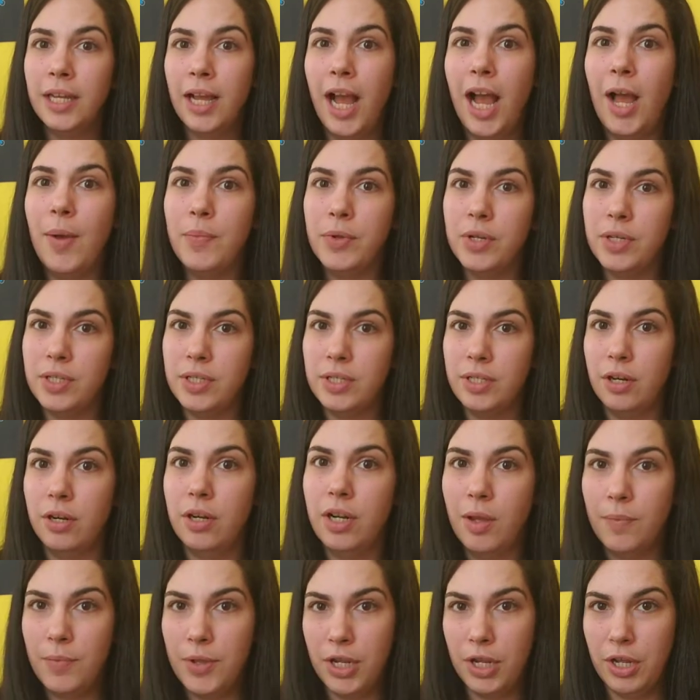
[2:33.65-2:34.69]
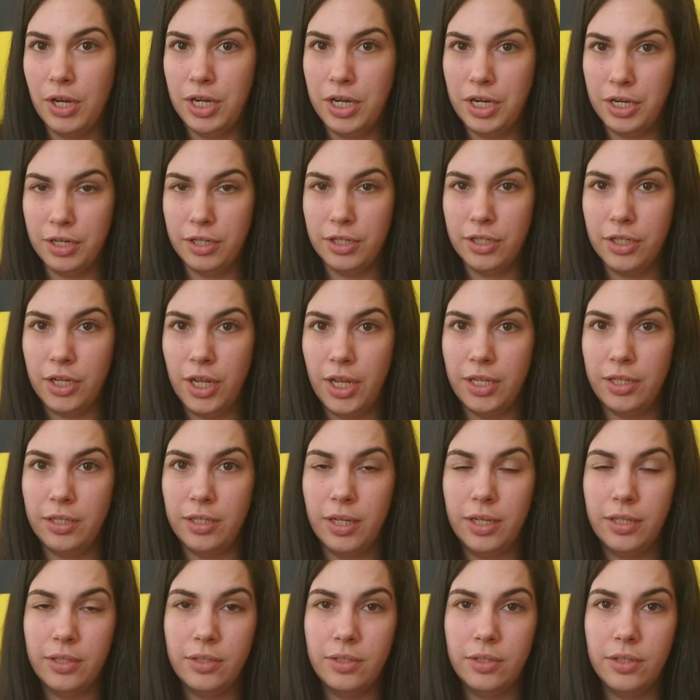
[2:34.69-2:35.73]
I'm going to start coming on here
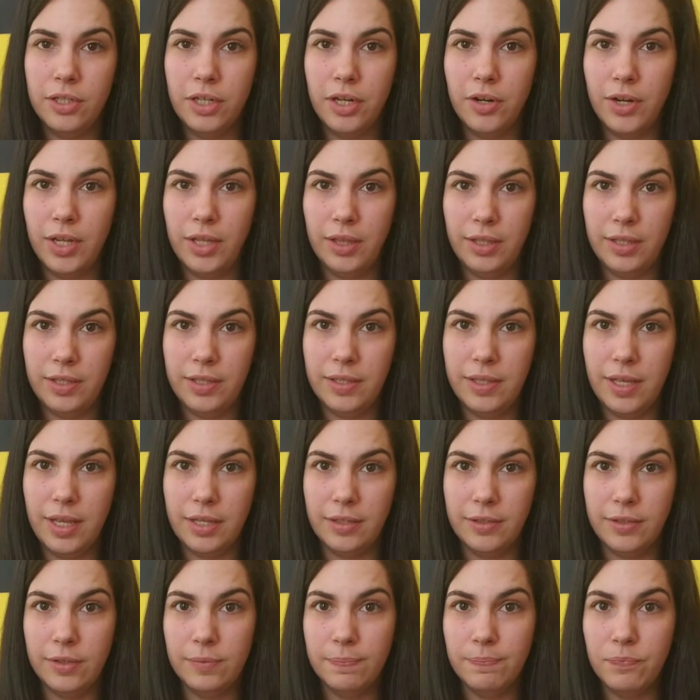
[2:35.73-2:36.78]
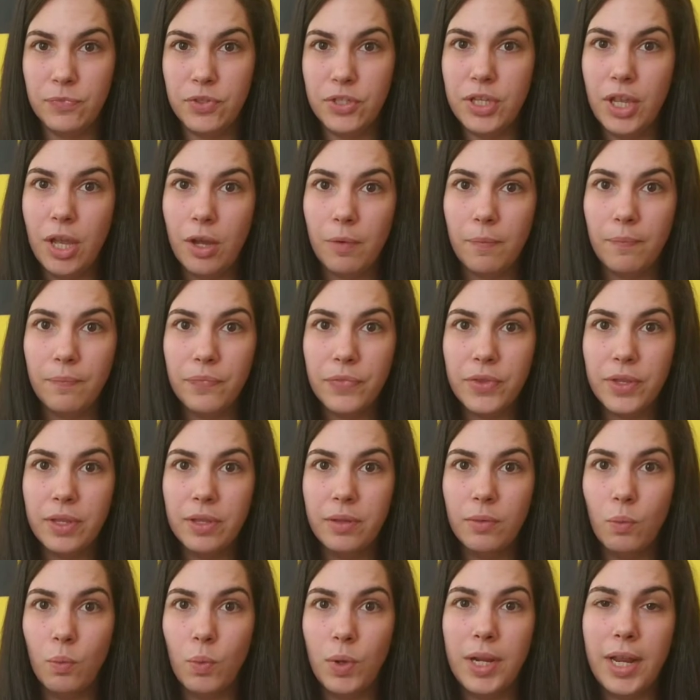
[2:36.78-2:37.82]
and sharing these things. So
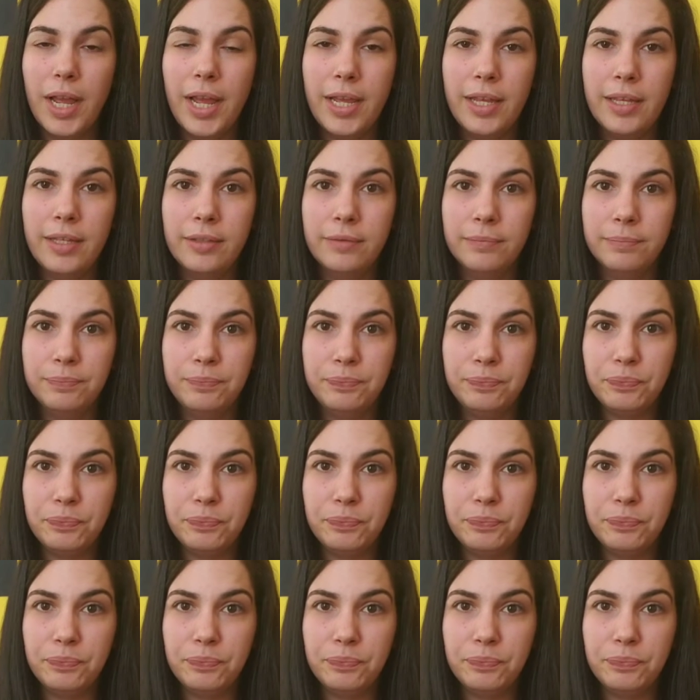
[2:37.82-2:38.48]
what I